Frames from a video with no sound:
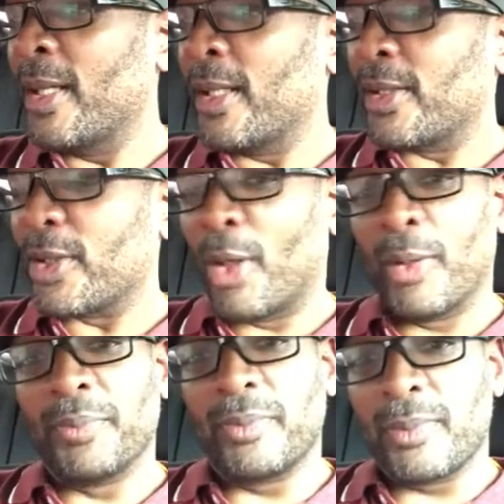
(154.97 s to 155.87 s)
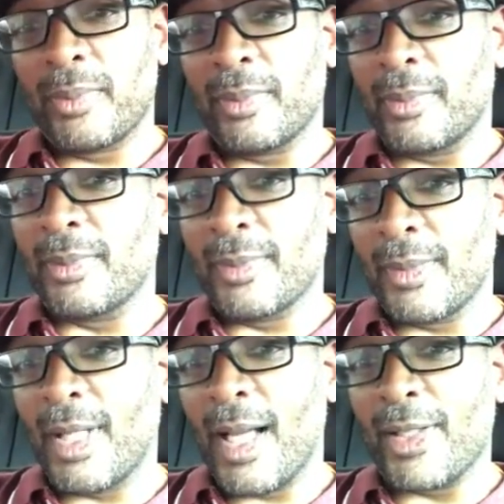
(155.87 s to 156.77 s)
So
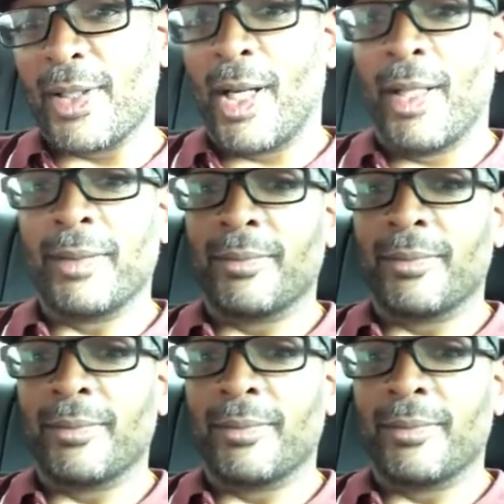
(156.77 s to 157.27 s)
I saw it.